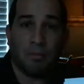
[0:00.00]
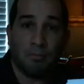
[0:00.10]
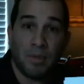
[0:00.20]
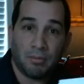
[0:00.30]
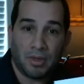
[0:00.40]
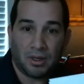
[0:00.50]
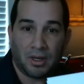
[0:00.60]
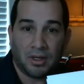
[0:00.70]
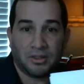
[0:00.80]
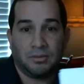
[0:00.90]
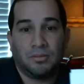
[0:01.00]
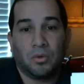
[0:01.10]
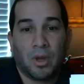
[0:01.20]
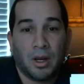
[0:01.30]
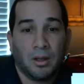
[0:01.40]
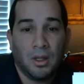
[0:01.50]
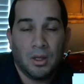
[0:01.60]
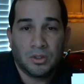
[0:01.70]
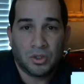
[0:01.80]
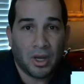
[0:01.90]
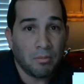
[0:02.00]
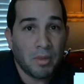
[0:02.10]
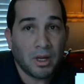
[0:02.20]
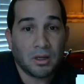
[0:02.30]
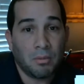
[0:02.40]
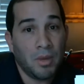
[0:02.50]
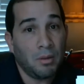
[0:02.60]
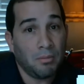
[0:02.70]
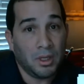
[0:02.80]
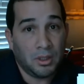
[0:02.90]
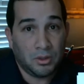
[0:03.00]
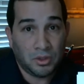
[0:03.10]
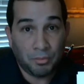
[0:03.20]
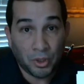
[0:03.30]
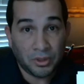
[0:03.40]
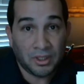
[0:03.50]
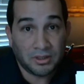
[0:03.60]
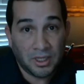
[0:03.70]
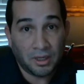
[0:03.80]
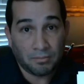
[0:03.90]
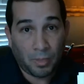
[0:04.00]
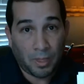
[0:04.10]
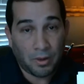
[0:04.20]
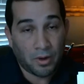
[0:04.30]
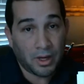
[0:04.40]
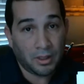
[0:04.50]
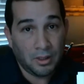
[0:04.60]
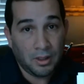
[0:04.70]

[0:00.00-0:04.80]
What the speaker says: commitment, guys, okay? So you got to make a commitment to building a team, all right?